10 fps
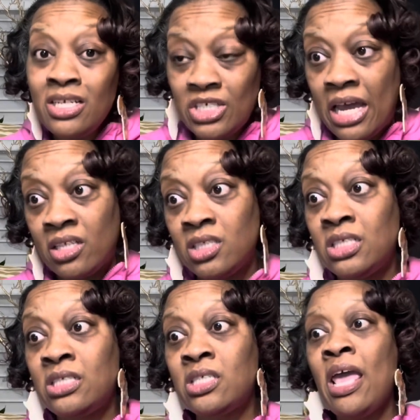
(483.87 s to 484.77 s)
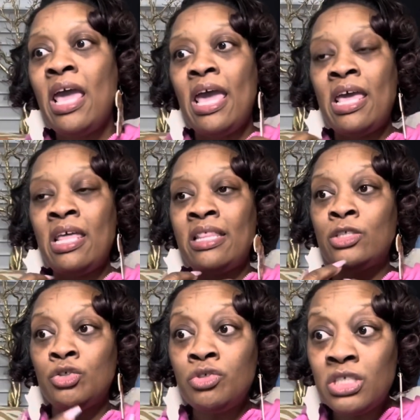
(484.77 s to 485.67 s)
challenges and that
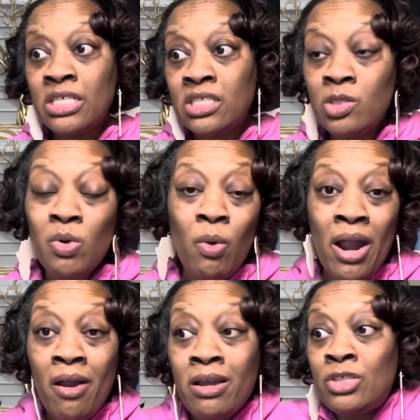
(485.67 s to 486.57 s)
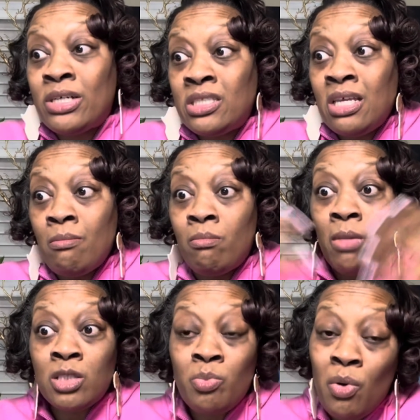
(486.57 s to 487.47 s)
true justice required addressing
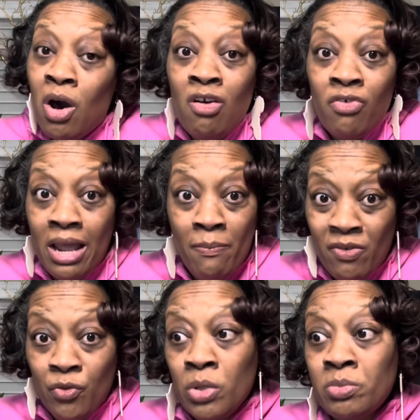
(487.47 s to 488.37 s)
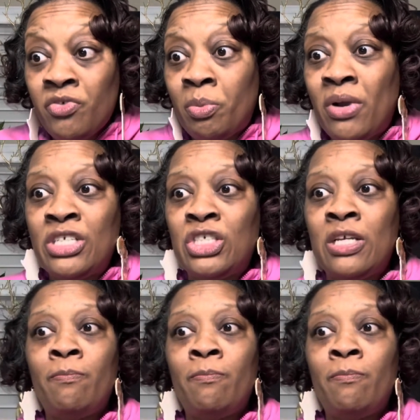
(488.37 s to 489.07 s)
multiple overlapping forms of oppression.